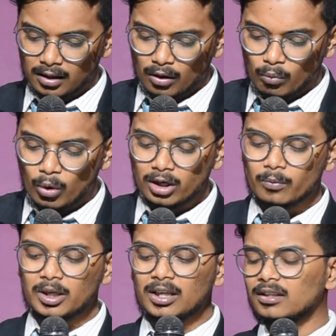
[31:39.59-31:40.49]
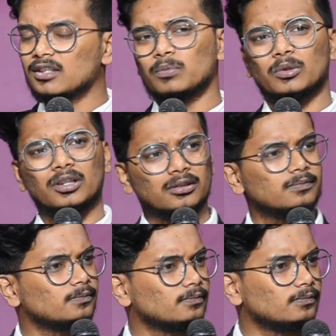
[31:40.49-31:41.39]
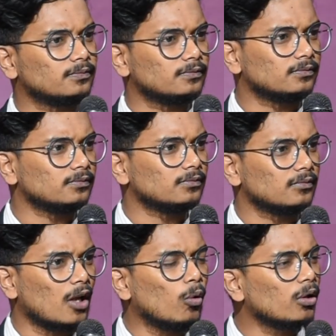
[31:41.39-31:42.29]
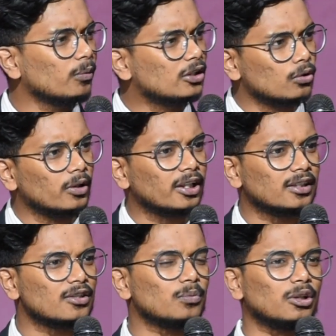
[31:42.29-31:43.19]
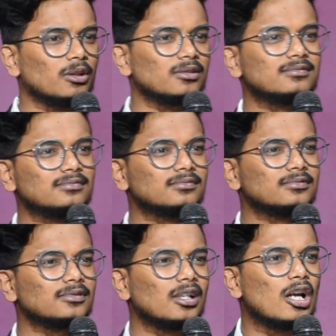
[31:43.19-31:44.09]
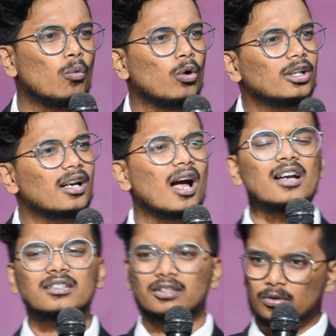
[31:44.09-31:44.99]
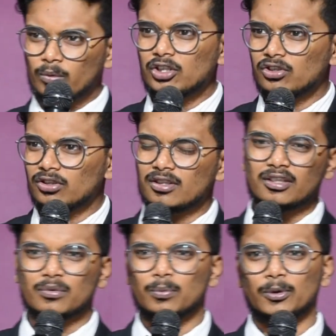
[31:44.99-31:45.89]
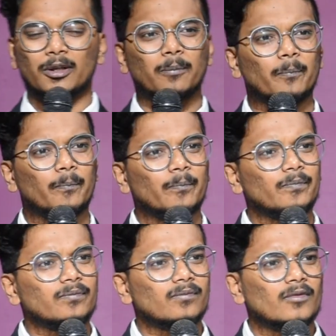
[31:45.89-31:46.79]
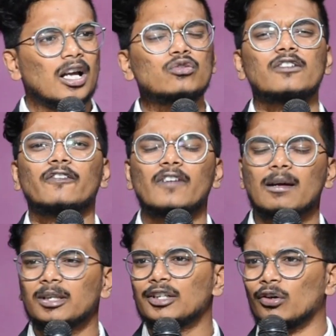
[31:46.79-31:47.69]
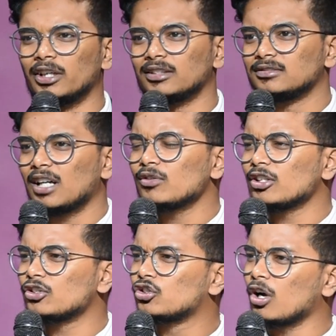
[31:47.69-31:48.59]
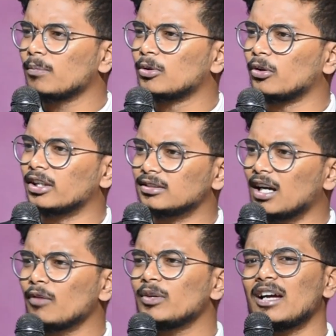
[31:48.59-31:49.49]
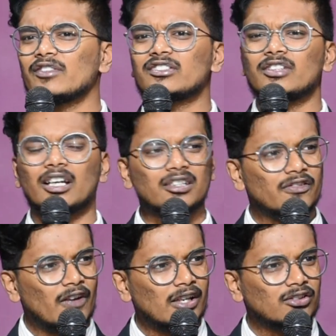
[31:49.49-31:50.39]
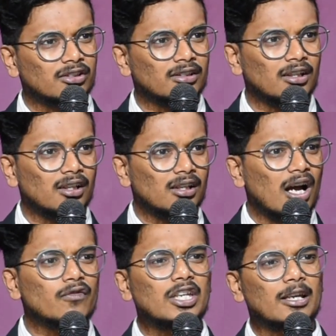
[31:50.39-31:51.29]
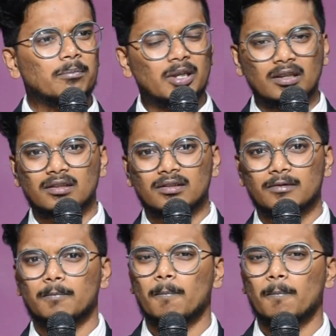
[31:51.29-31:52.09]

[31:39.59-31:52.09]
What are we in this world? What are we doing in this world? What are our situations in this world? How's our family going? How's our job going? Are we having satisfaction? Are we at peace?